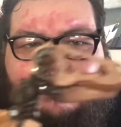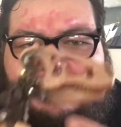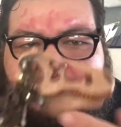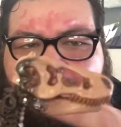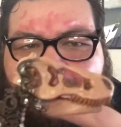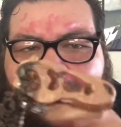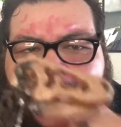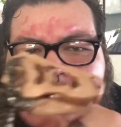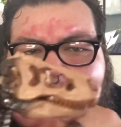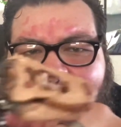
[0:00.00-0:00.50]

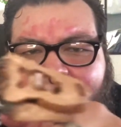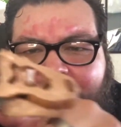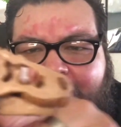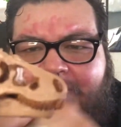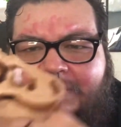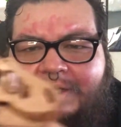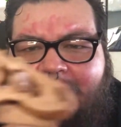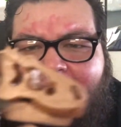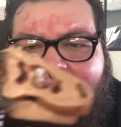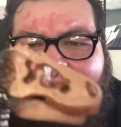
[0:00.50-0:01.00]
You have
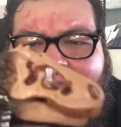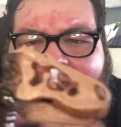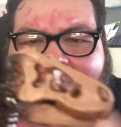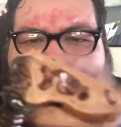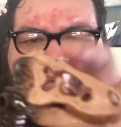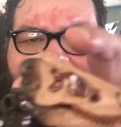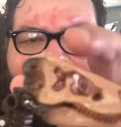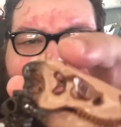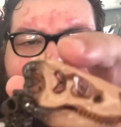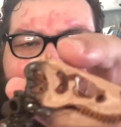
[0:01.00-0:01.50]
a
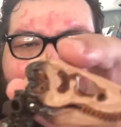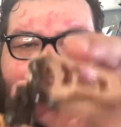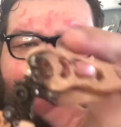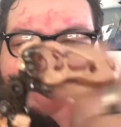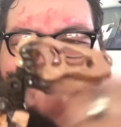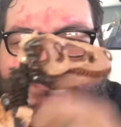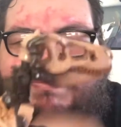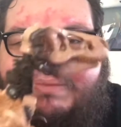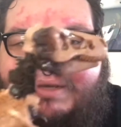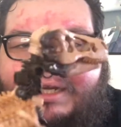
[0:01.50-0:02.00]
head that's
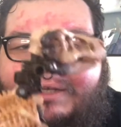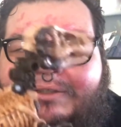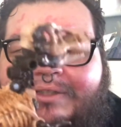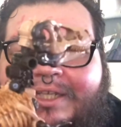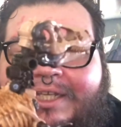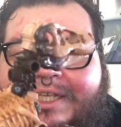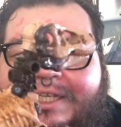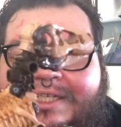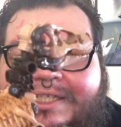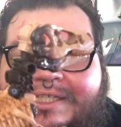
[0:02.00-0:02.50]
barely
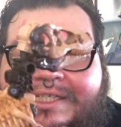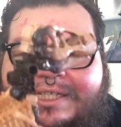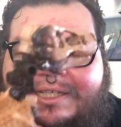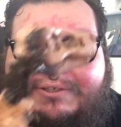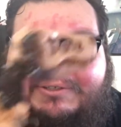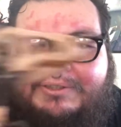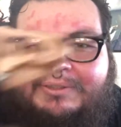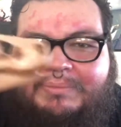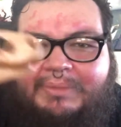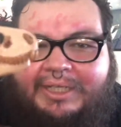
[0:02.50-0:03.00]

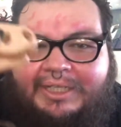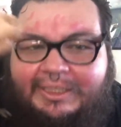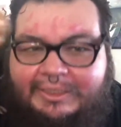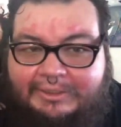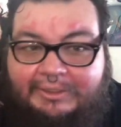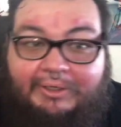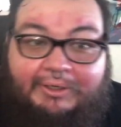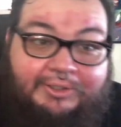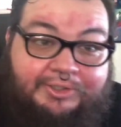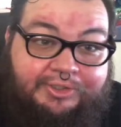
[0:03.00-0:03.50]
concealed by a
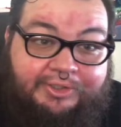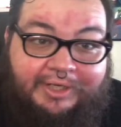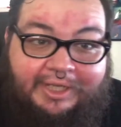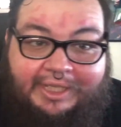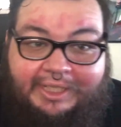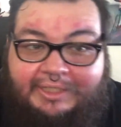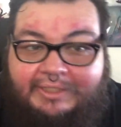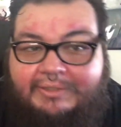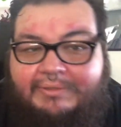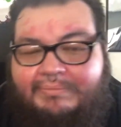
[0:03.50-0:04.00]
larger
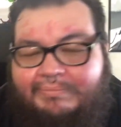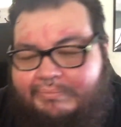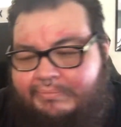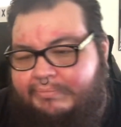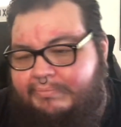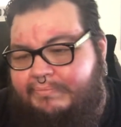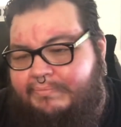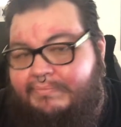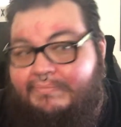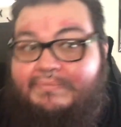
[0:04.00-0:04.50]
head.
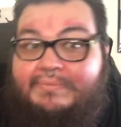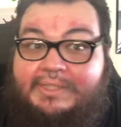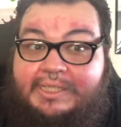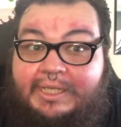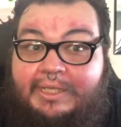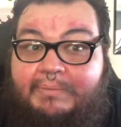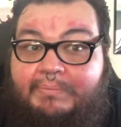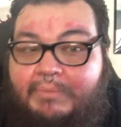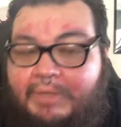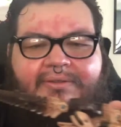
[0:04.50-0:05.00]

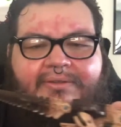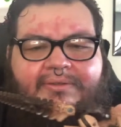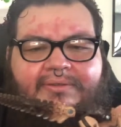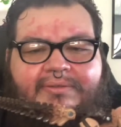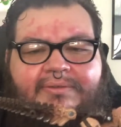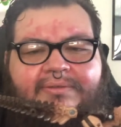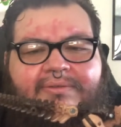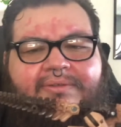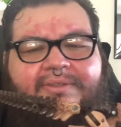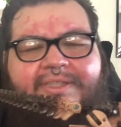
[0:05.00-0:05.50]
Same.
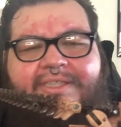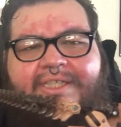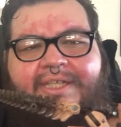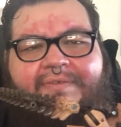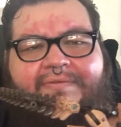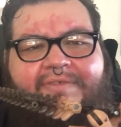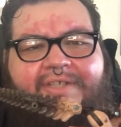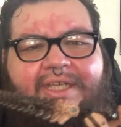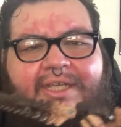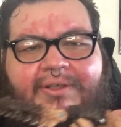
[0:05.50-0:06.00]

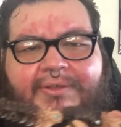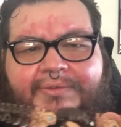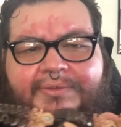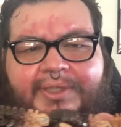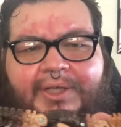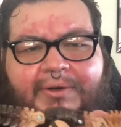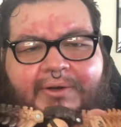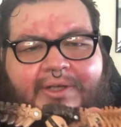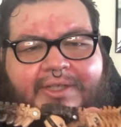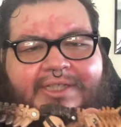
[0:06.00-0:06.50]
Stiff tail,
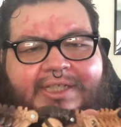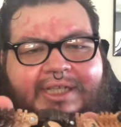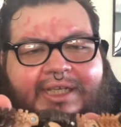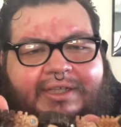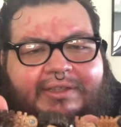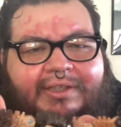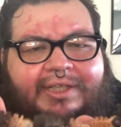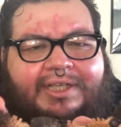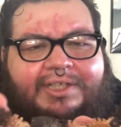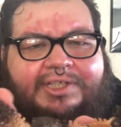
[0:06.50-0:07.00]
no
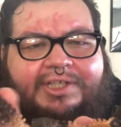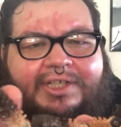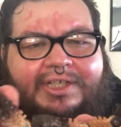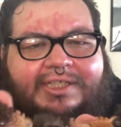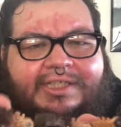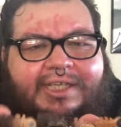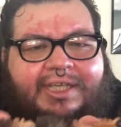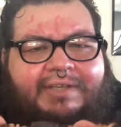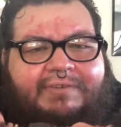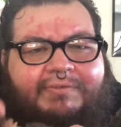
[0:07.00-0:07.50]
articulation
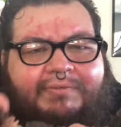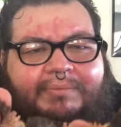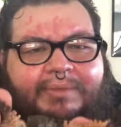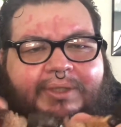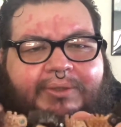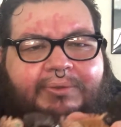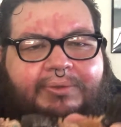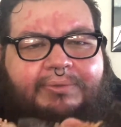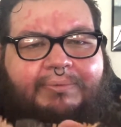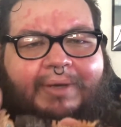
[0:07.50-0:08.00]
aside from the
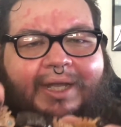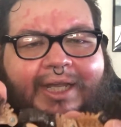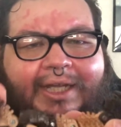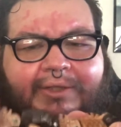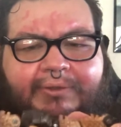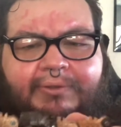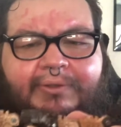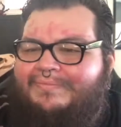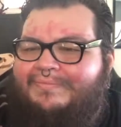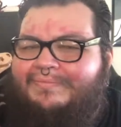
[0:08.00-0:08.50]
old
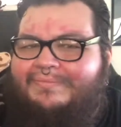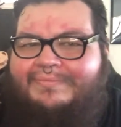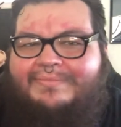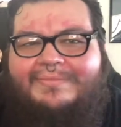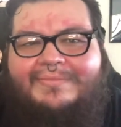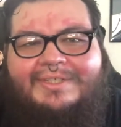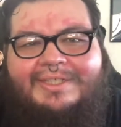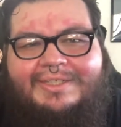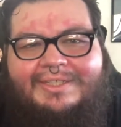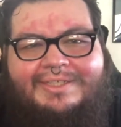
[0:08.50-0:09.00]
waggle.
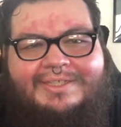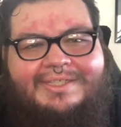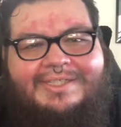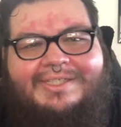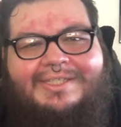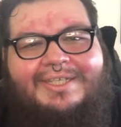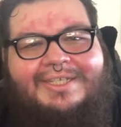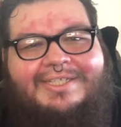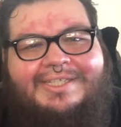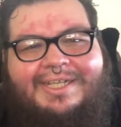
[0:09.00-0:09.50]

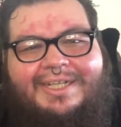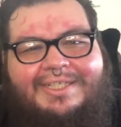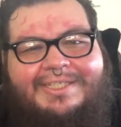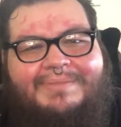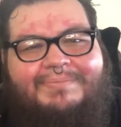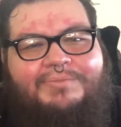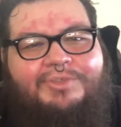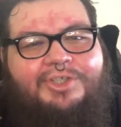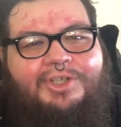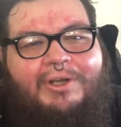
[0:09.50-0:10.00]
He's got
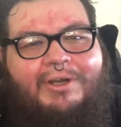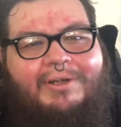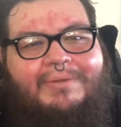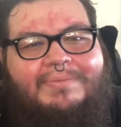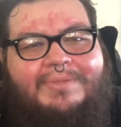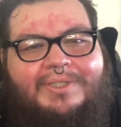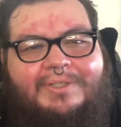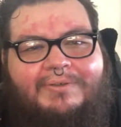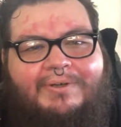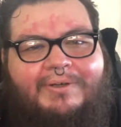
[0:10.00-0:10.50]
some charm
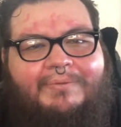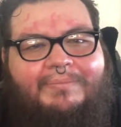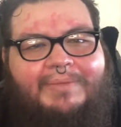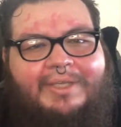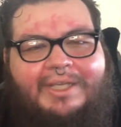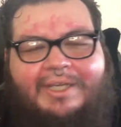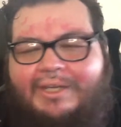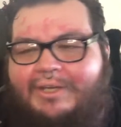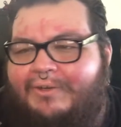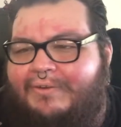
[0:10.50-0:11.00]
to him,
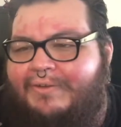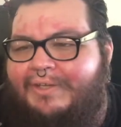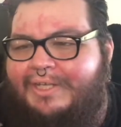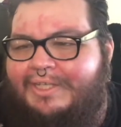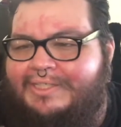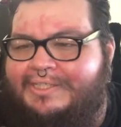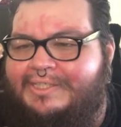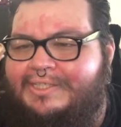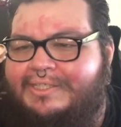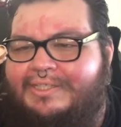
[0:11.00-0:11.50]
you know, and
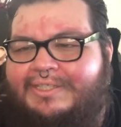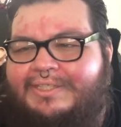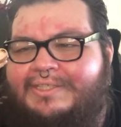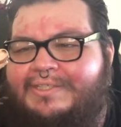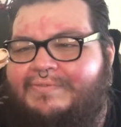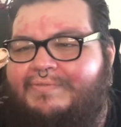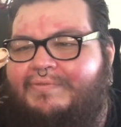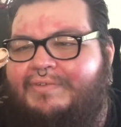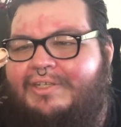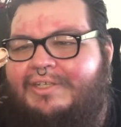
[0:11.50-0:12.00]
it's
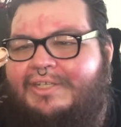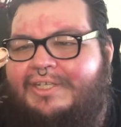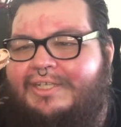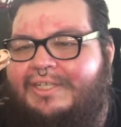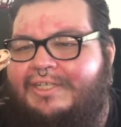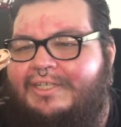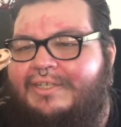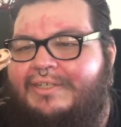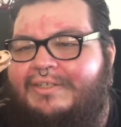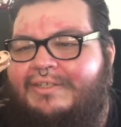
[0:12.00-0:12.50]

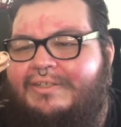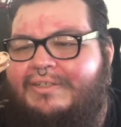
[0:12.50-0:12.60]
fine.